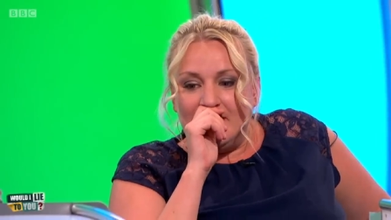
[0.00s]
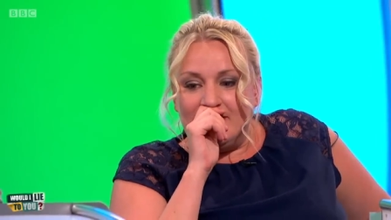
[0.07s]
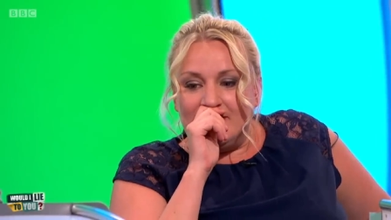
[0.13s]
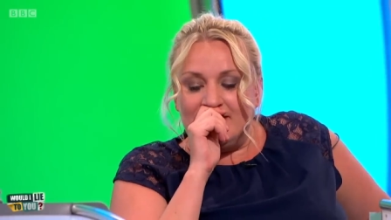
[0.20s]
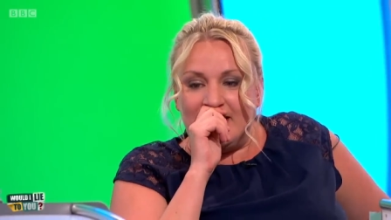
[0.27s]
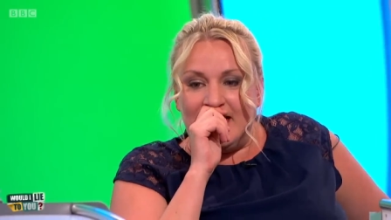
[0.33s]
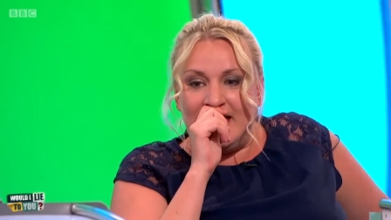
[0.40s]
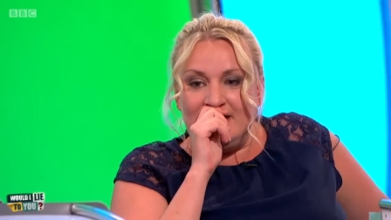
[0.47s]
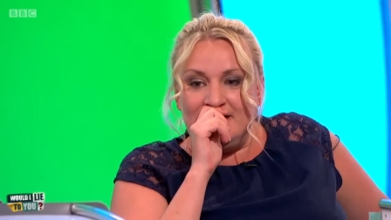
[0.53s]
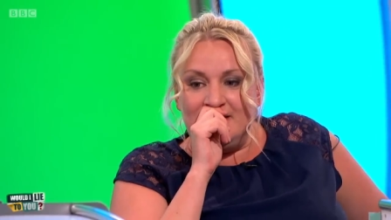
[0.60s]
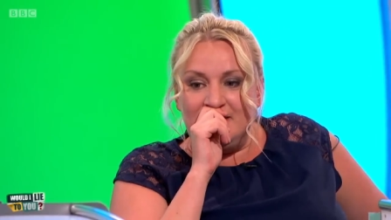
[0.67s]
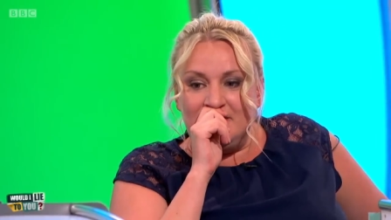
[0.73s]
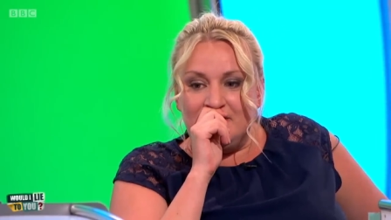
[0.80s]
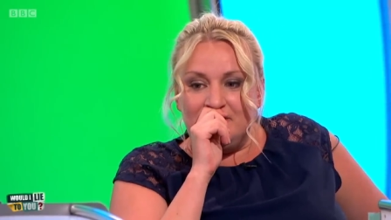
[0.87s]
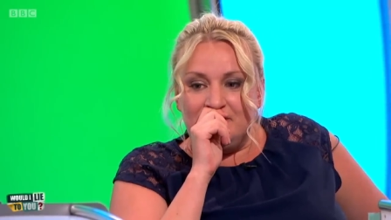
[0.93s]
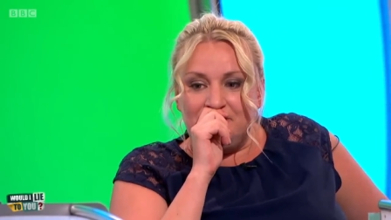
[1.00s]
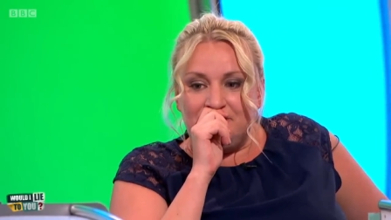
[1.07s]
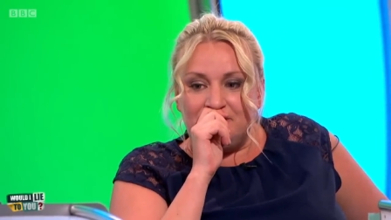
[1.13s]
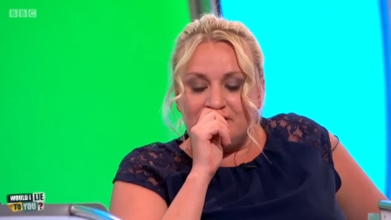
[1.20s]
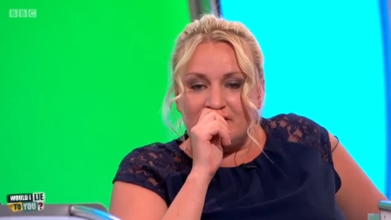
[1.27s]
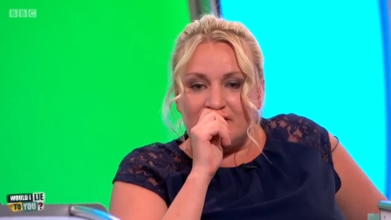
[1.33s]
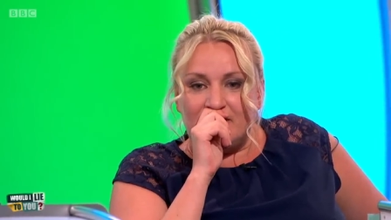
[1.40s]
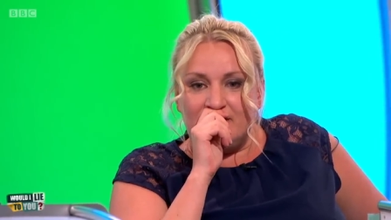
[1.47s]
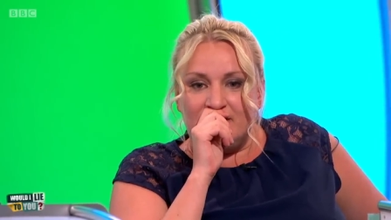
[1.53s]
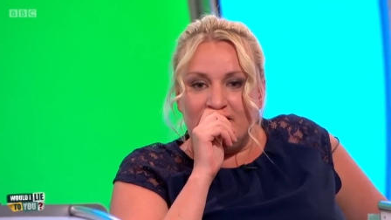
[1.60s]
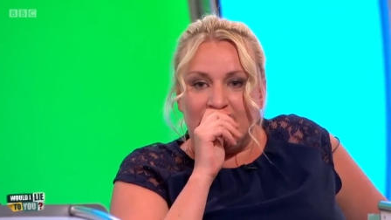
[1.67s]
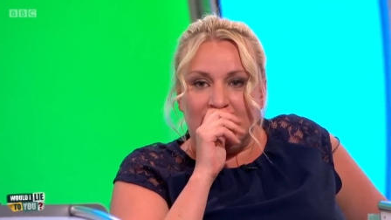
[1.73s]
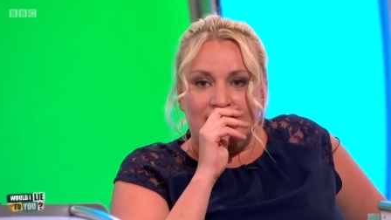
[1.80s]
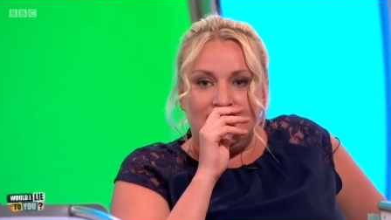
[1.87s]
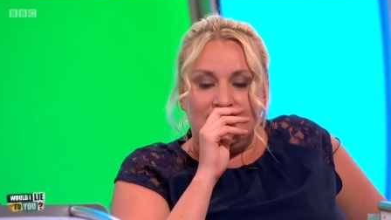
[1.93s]
Then
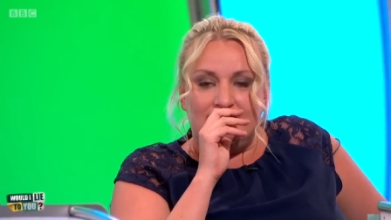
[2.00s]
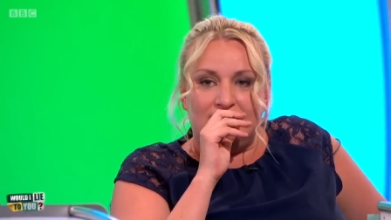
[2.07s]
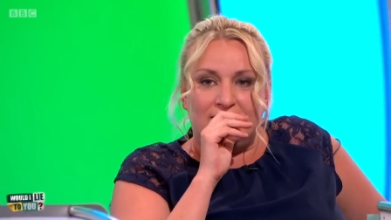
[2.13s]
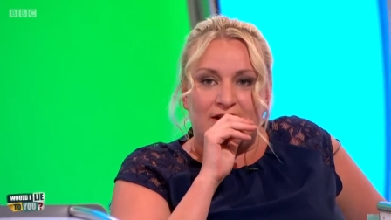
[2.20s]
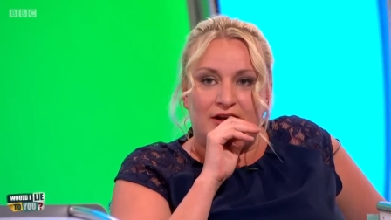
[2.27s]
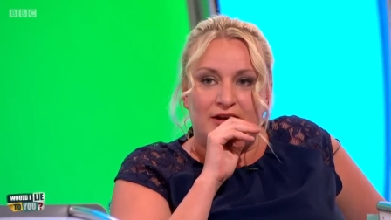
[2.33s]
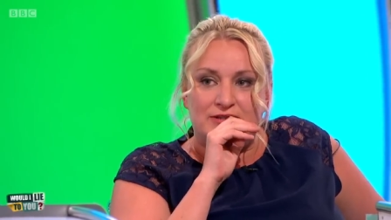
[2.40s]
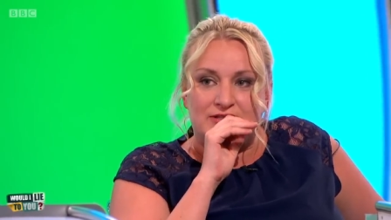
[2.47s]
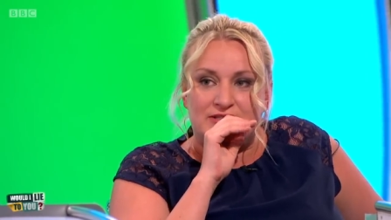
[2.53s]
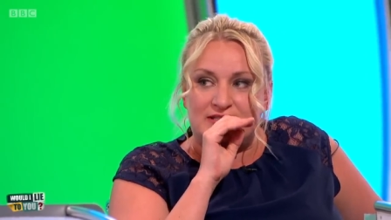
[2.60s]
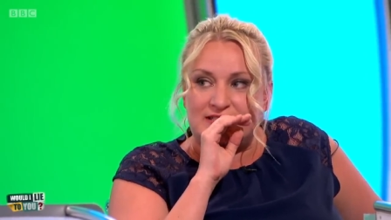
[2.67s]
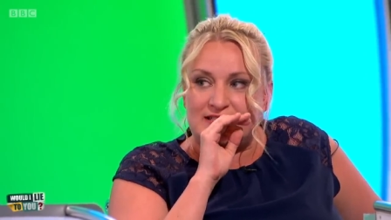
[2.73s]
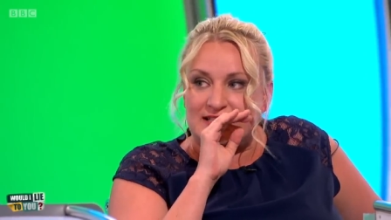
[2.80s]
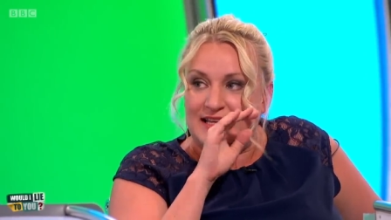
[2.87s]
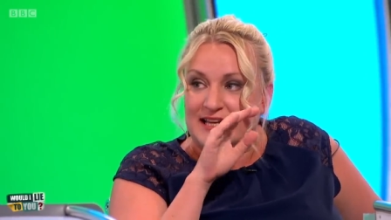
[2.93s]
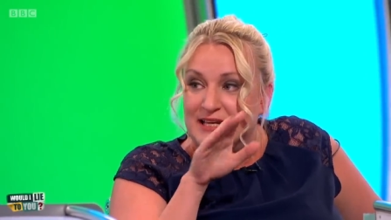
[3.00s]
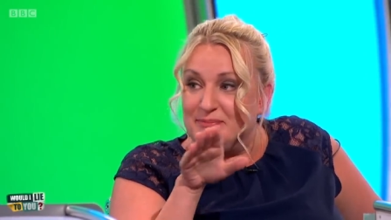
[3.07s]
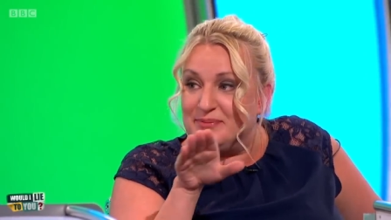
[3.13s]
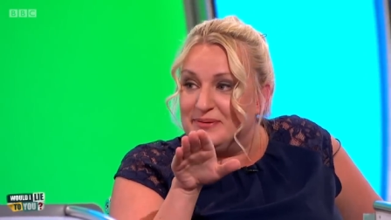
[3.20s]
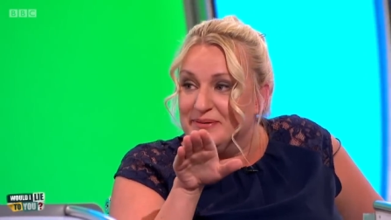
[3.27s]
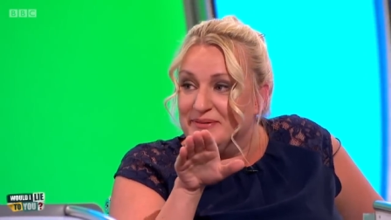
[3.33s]
they go to sleep.